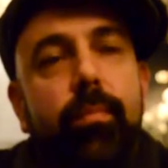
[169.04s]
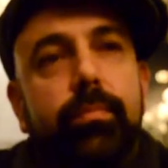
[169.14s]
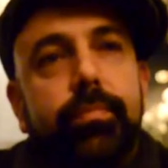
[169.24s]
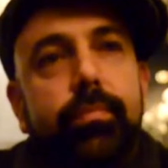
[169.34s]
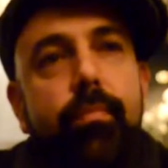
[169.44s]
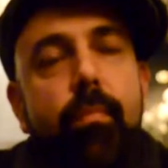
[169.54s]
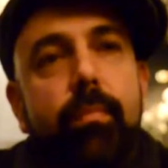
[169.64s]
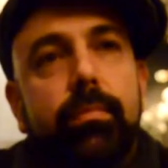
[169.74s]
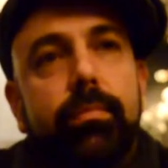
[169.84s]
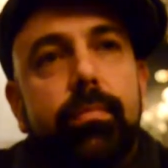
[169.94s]
And there is a
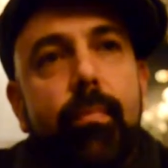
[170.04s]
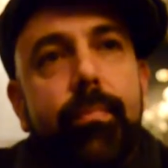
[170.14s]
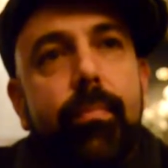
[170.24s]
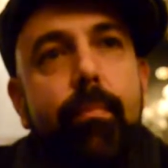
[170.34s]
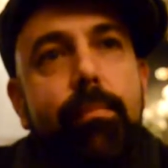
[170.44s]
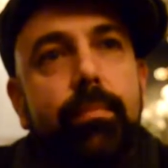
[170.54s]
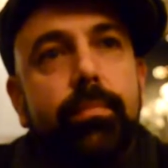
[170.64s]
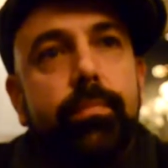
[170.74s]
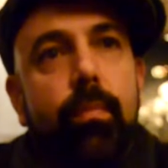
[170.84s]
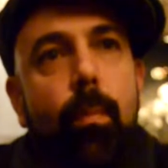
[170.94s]
guy in Germany
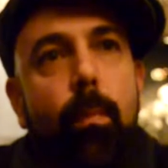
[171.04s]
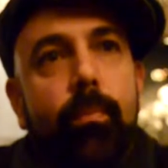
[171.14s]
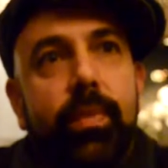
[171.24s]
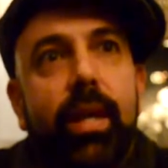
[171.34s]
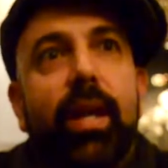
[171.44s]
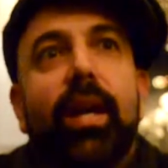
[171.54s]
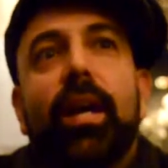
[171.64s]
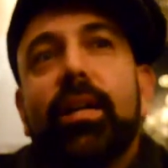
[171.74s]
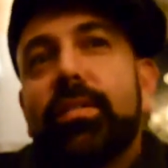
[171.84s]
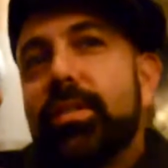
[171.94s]
with one of
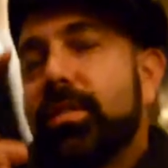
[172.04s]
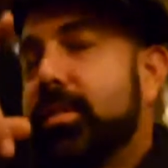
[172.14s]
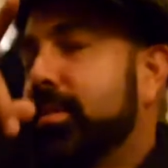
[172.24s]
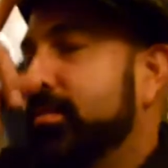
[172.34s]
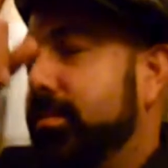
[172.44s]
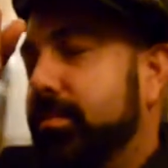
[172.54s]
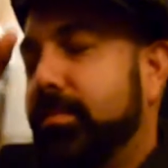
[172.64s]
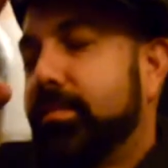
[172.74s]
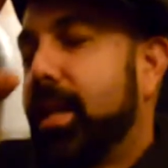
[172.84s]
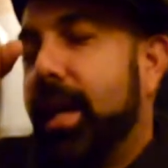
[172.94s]
the largest toy
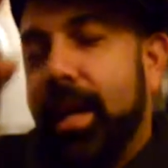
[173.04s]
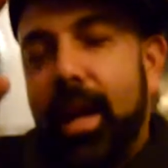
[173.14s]
collections.